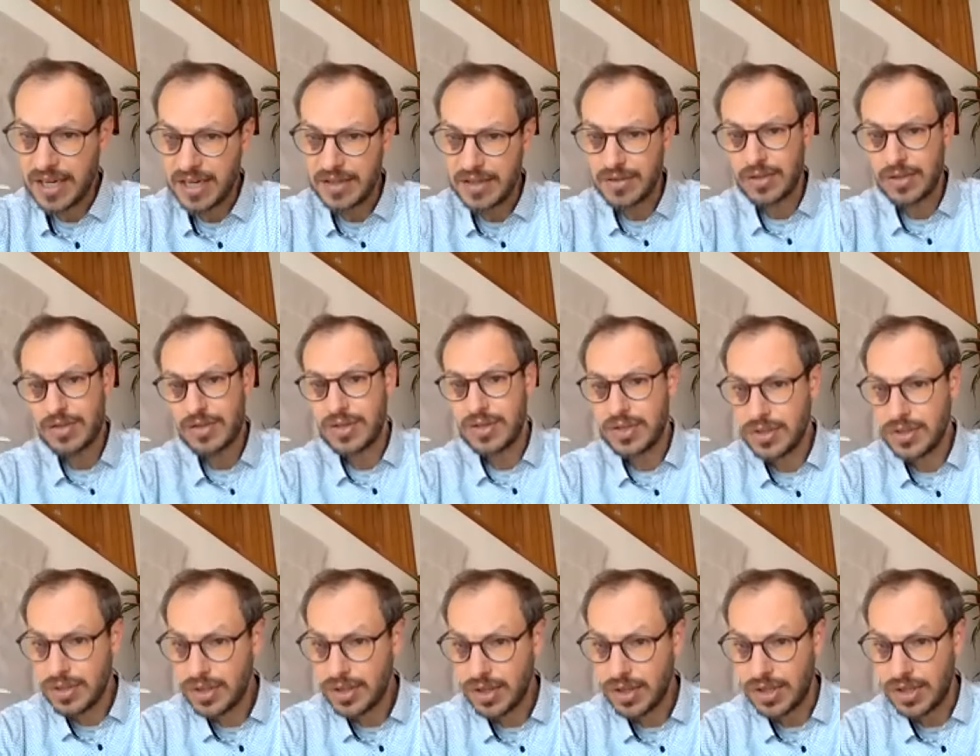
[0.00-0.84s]
And not only
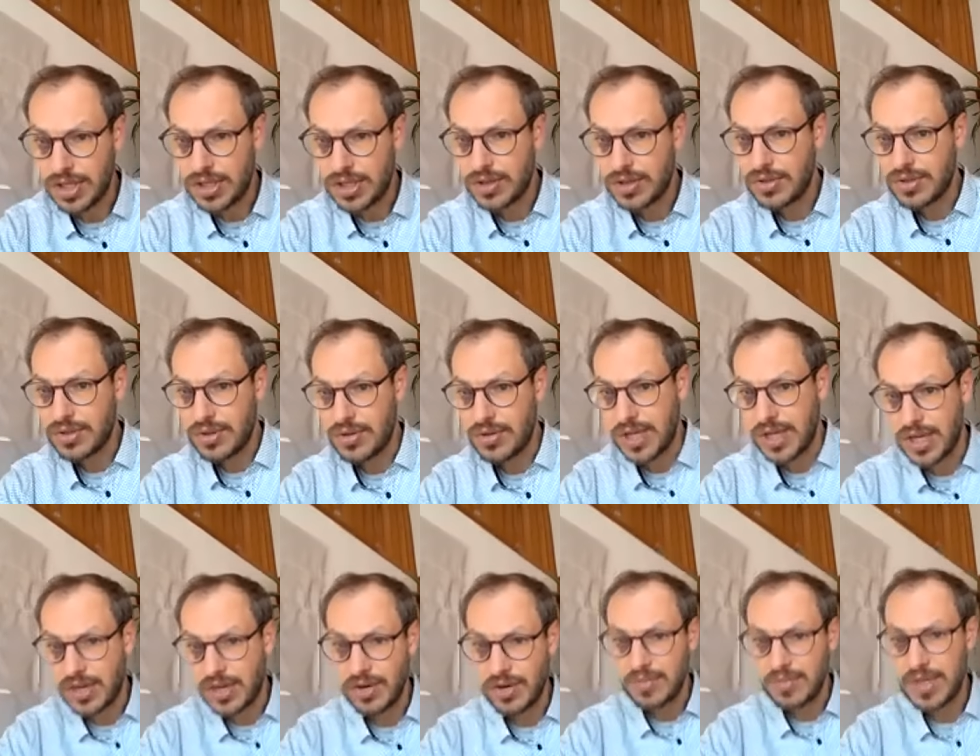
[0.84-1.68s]
sociologists, also
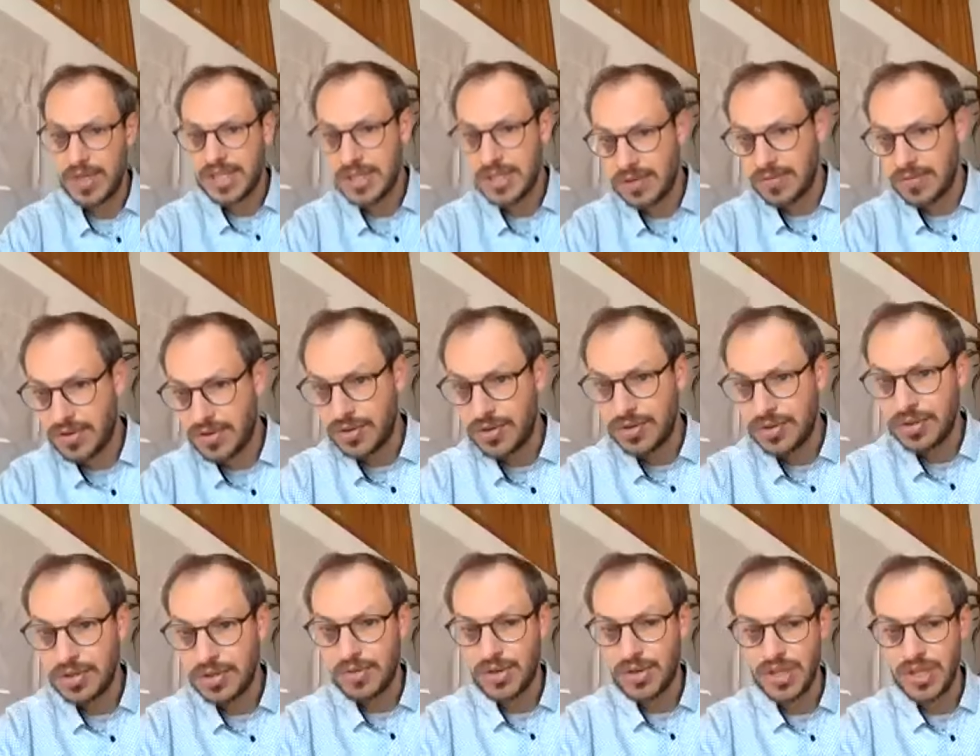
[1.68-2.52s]
economists, of
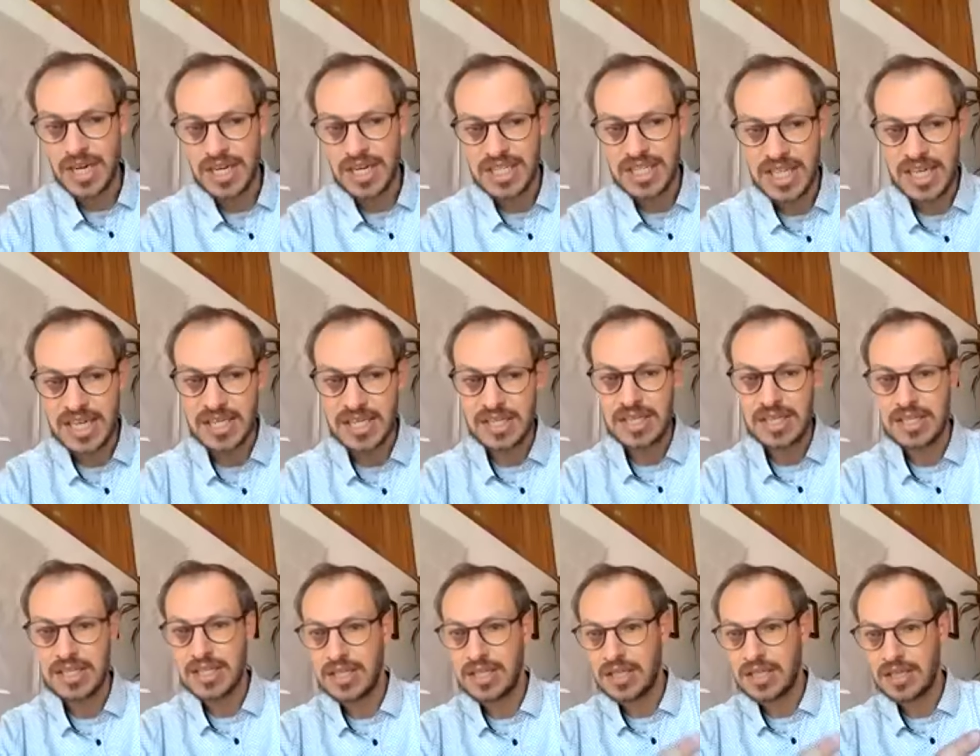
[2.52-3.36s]
course, political
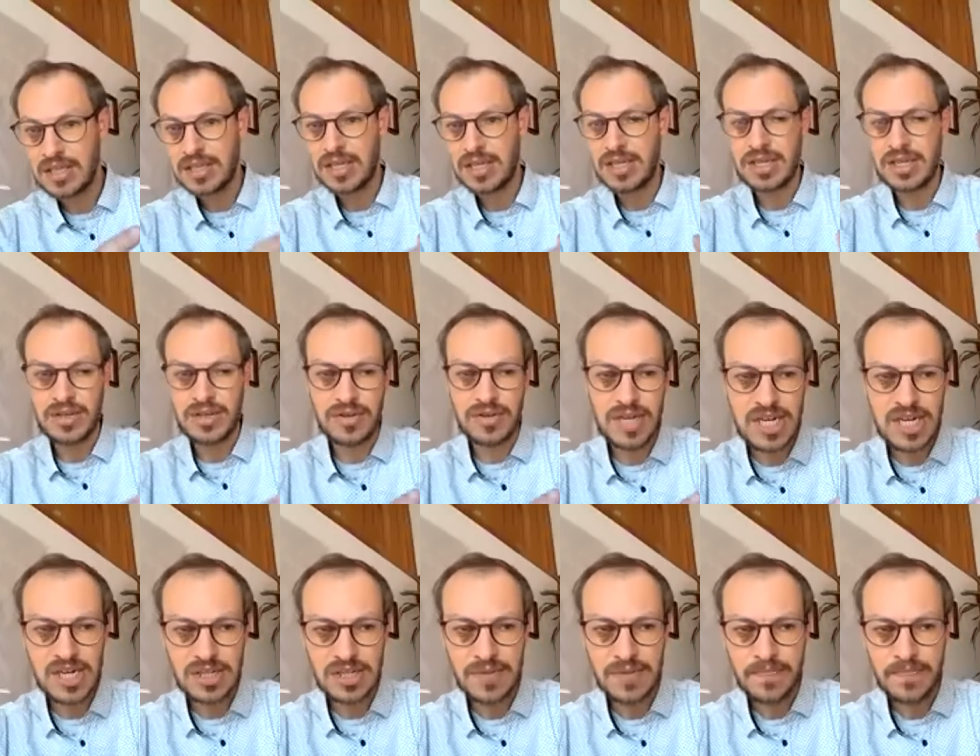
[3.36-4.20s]
scientists, international
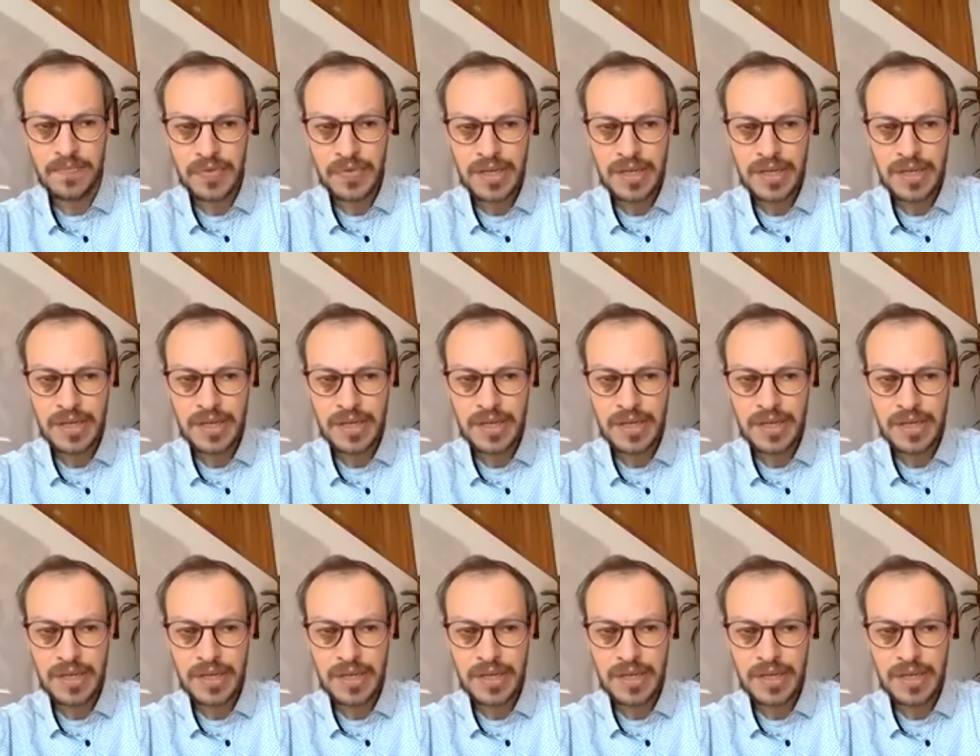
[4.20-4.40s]
relations.